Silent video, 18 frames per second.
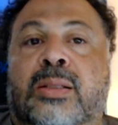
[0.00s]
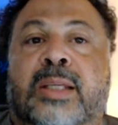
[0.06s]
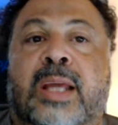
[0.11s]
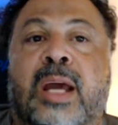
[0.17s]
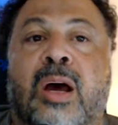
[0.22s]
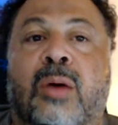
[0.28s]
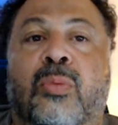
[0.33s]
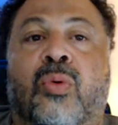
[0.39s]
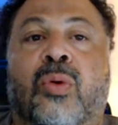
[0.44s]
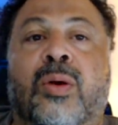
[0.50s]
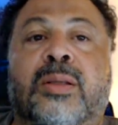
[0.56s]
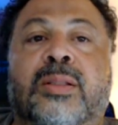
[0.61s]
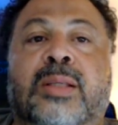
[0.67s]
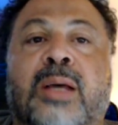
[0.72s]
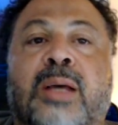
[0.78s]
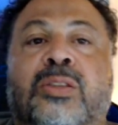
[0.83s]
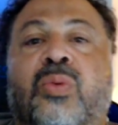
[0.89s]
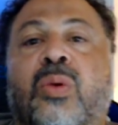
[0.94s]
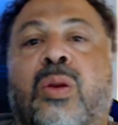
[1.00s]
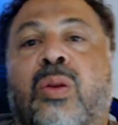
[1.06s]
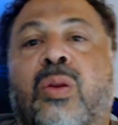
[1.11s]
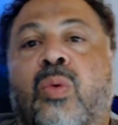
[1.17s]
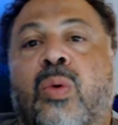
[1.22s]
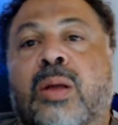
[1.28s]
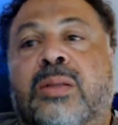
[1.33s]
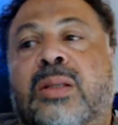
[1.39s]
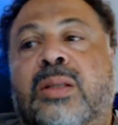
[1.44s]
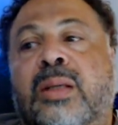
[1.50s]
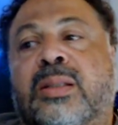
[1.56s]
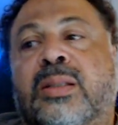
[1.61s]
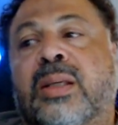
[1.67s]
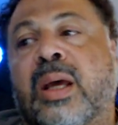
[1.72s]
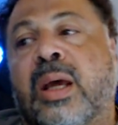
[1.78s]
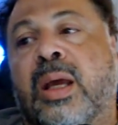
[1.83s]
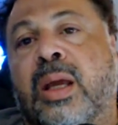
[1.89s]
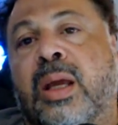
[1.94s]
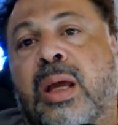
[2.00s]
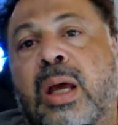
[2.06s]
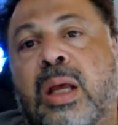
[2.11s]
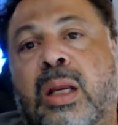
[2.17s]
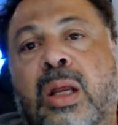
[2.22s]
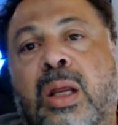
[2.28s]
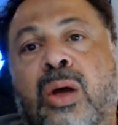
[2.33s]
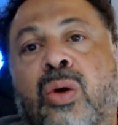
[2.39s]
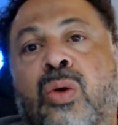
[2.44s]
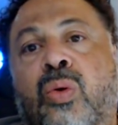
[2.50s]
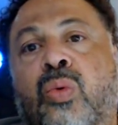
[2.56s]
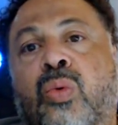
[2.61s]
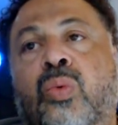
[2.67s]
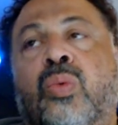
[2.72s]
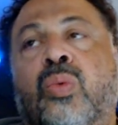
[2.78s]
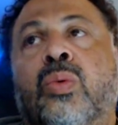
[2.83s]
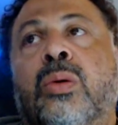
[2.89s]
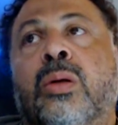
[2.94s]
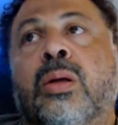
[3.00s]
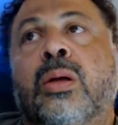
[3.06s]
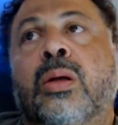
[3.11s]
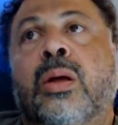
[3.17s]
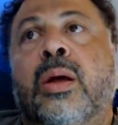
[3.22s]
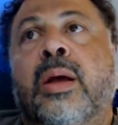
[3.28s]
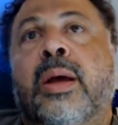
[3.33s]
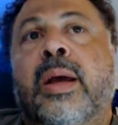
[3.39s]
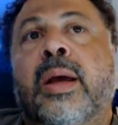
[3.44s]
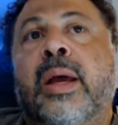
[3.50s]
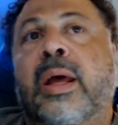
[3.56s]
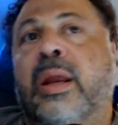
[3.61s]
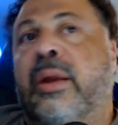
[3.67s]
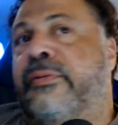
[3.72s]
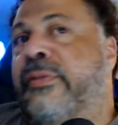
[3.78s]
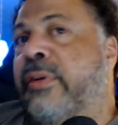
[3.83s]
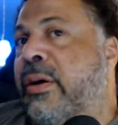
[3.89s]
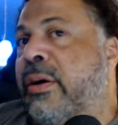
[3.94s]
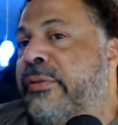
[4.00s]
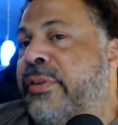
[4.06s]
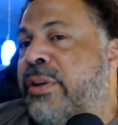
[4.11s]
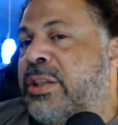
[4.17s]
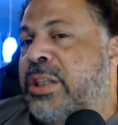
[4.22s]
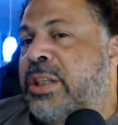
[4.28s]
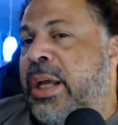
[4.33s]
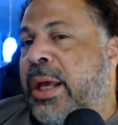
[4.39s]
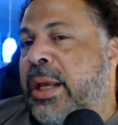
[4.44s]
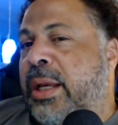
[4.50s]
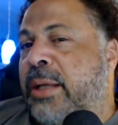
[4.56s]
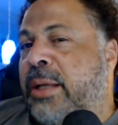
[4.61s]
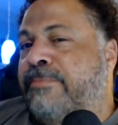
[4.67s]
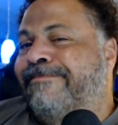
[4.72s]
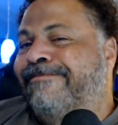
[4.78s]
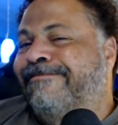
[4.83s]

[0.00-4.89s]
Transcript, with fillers: Cowboys, that's one of the ones I'd say, hello, NFL officiating.